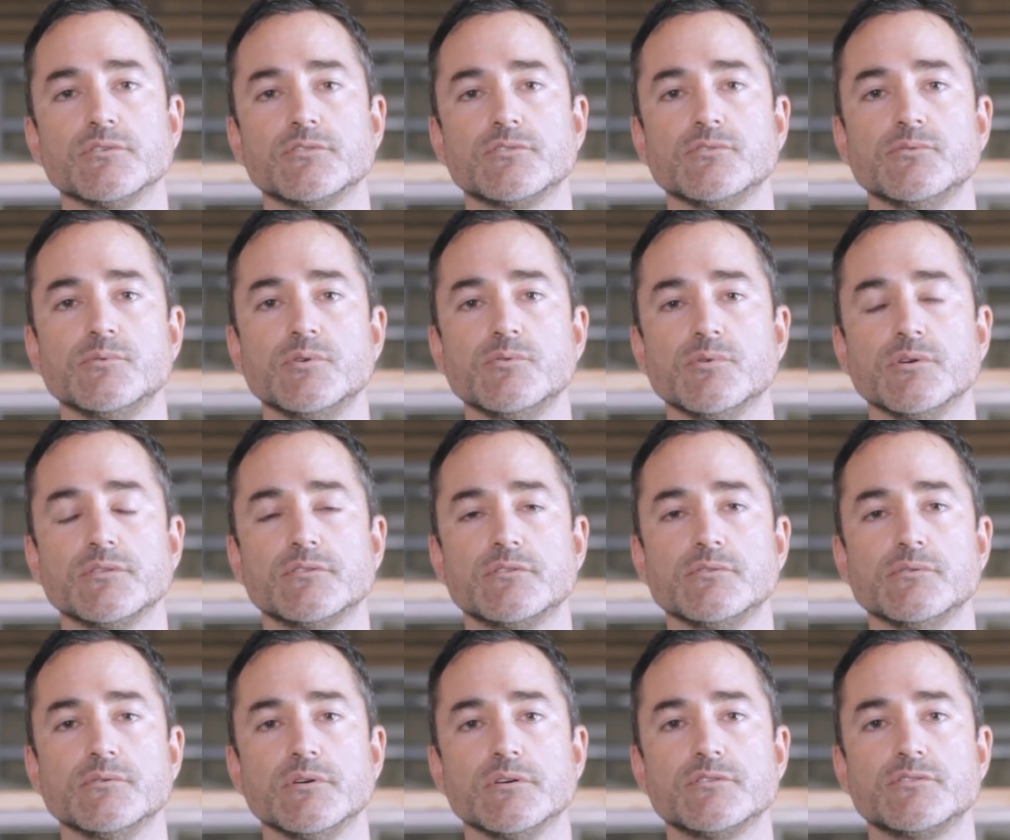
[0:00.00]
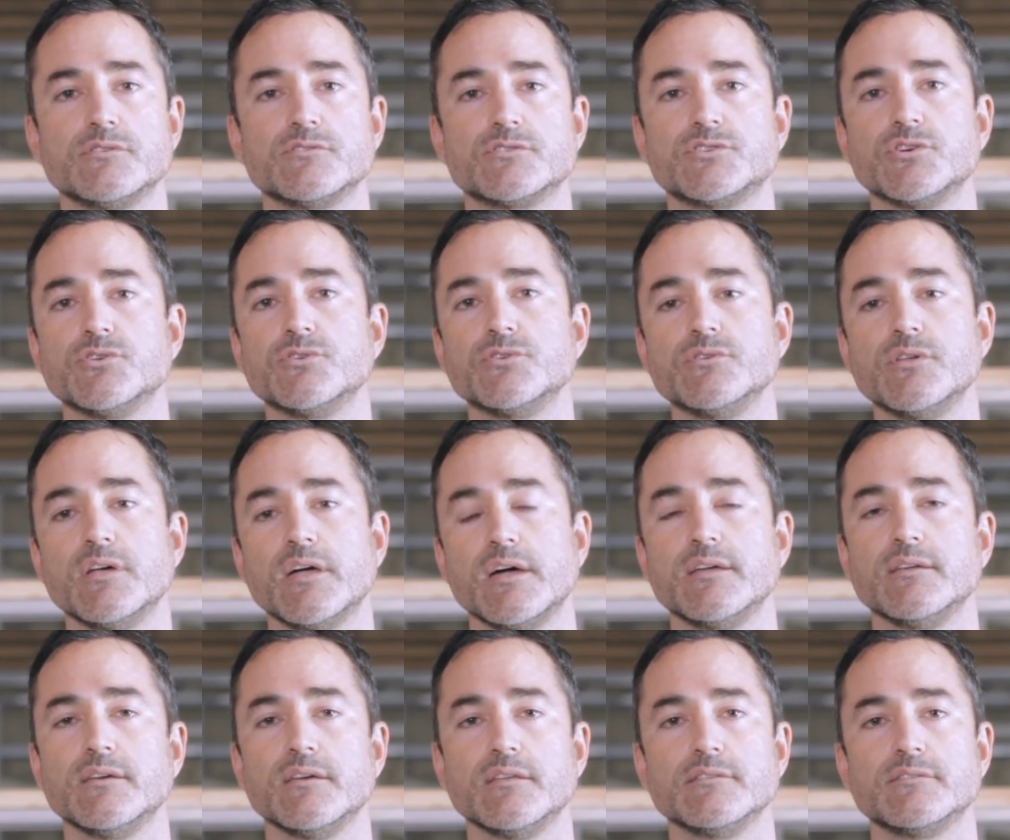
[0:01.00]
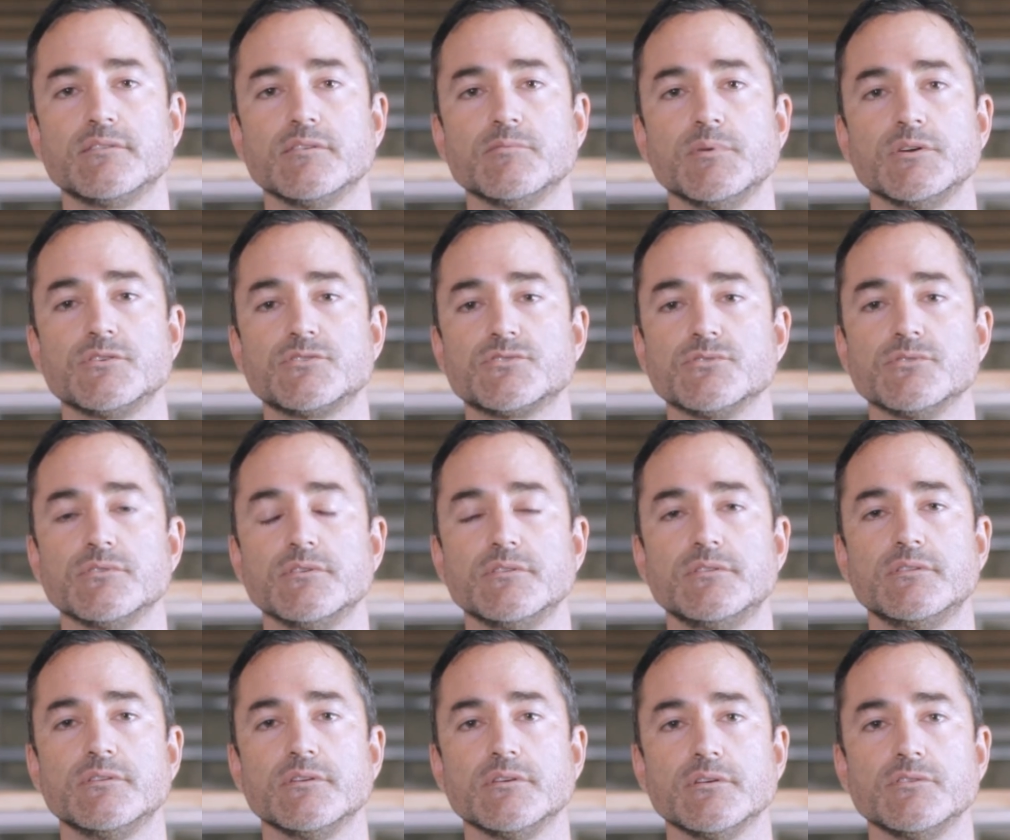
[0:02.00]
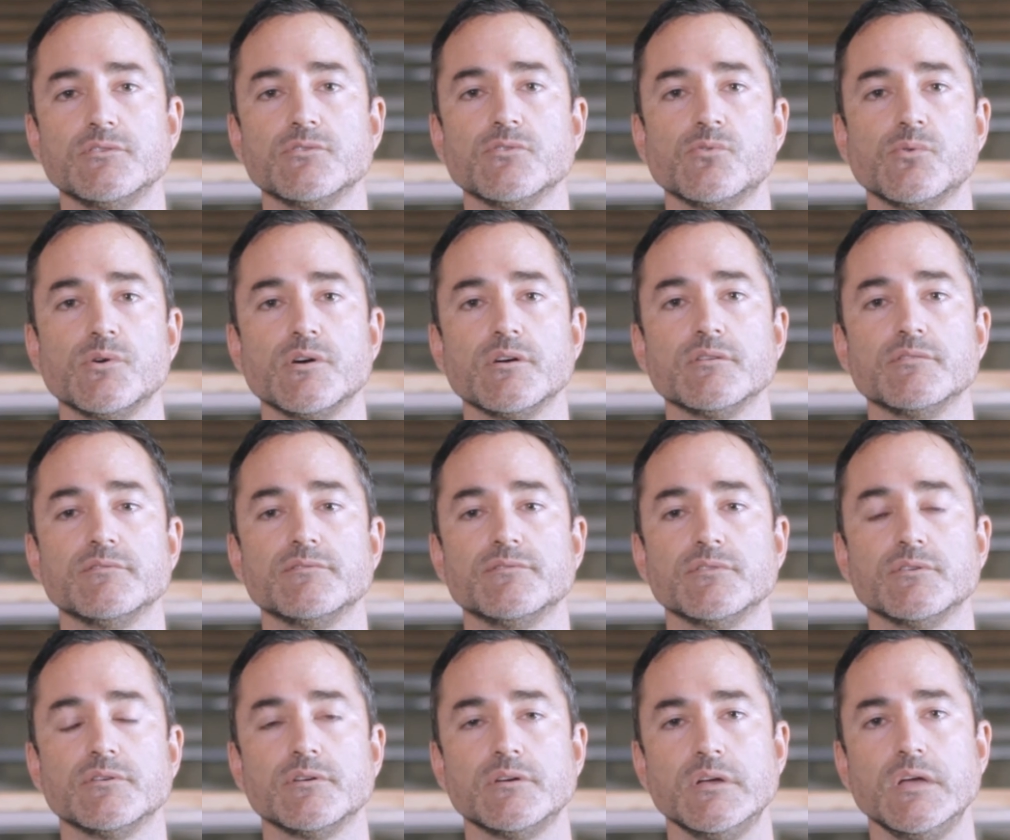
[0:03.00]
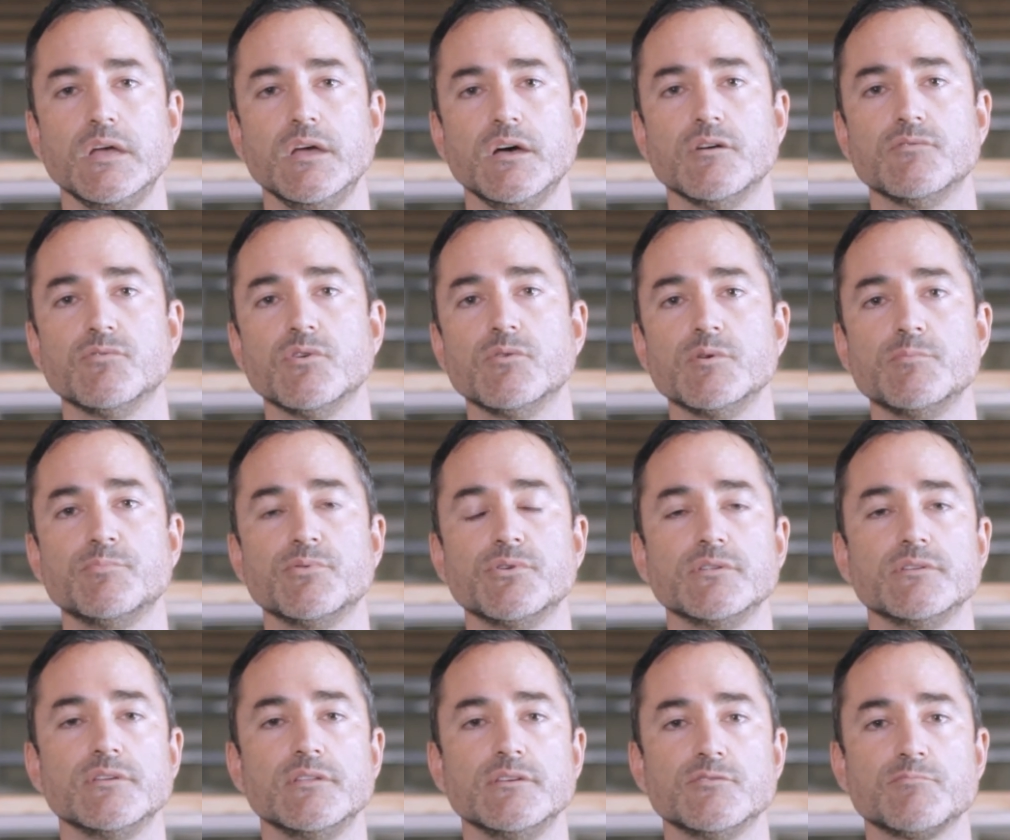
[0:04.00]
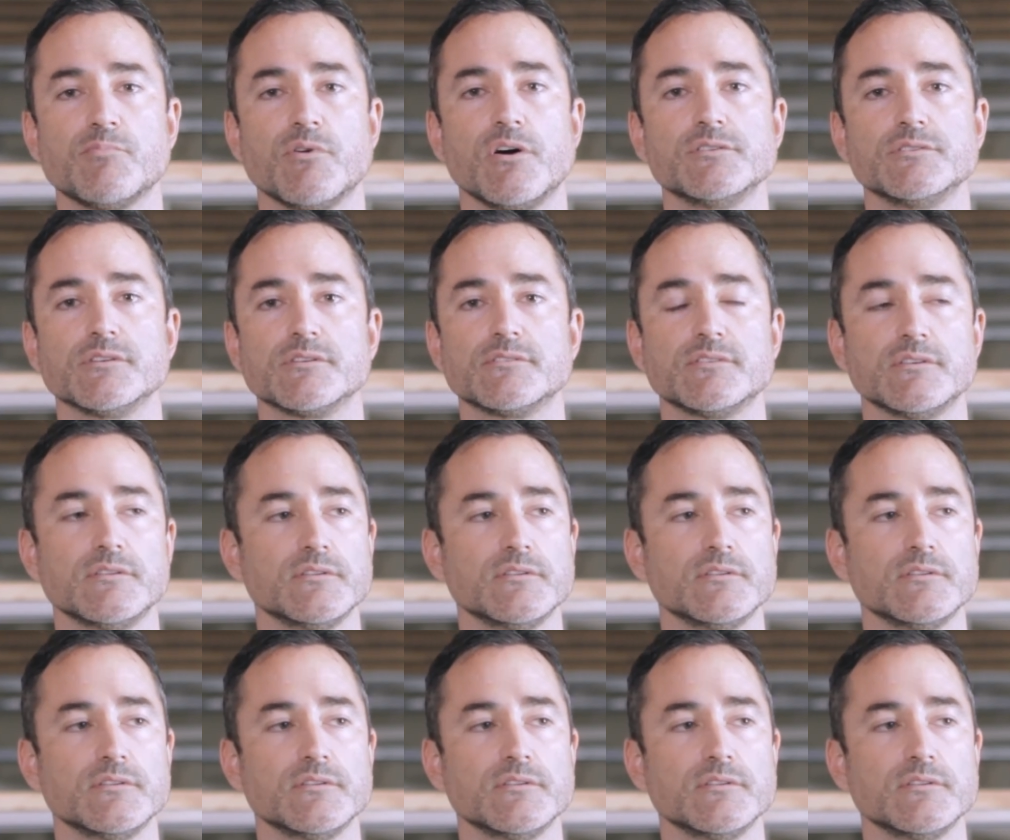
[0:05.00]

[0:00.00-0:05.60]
So we want to show you that and to make sure that you're aware of what we put into these projects.